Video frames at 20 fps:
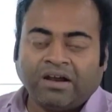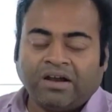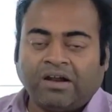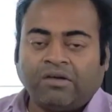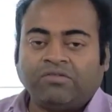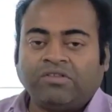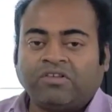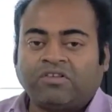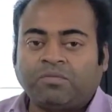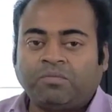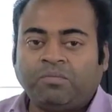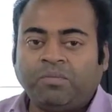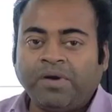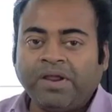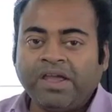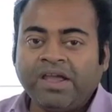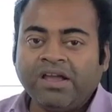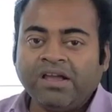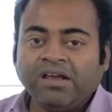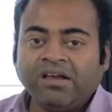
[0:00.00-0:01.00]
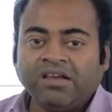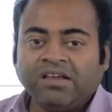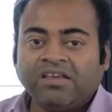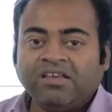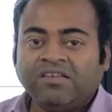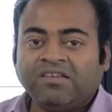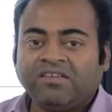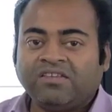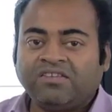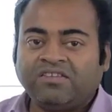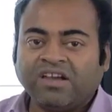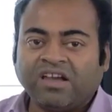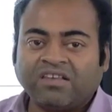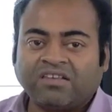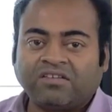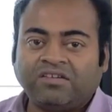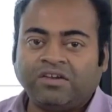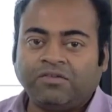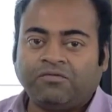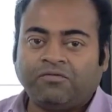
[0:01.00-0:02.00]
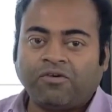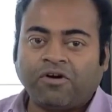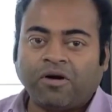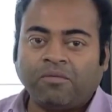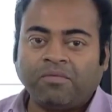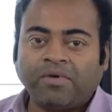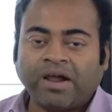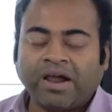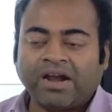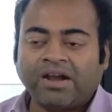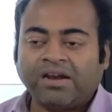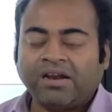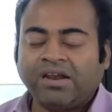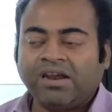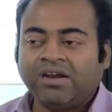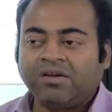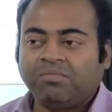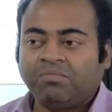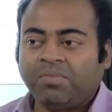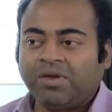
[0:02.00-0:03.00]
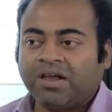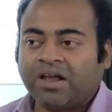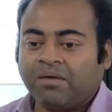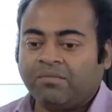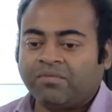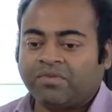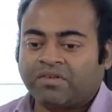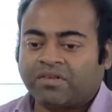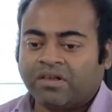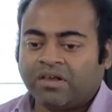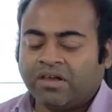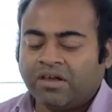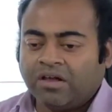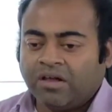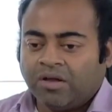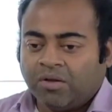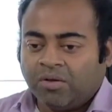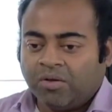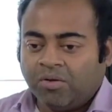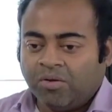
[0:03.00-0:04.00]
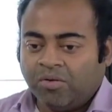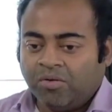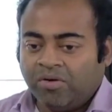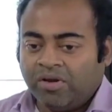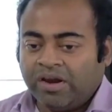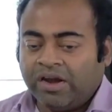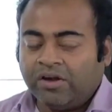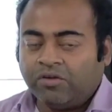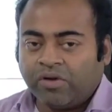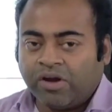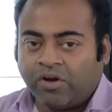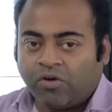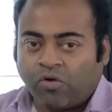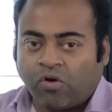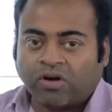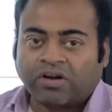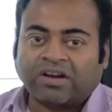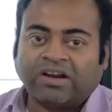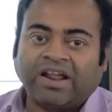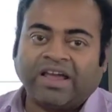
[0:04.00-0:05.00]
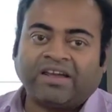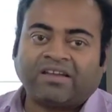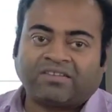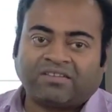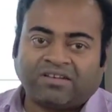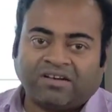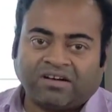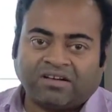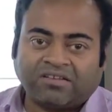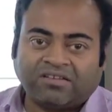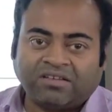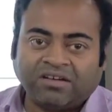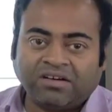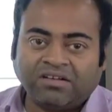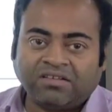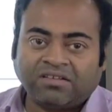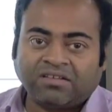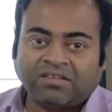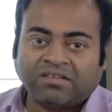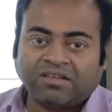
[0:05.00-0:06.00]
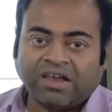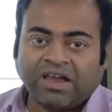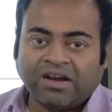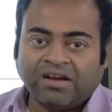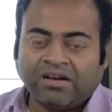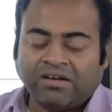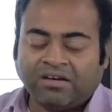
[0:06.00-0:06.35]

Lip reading: Now the spring is just deformed and it becomes into a knot-like structures, and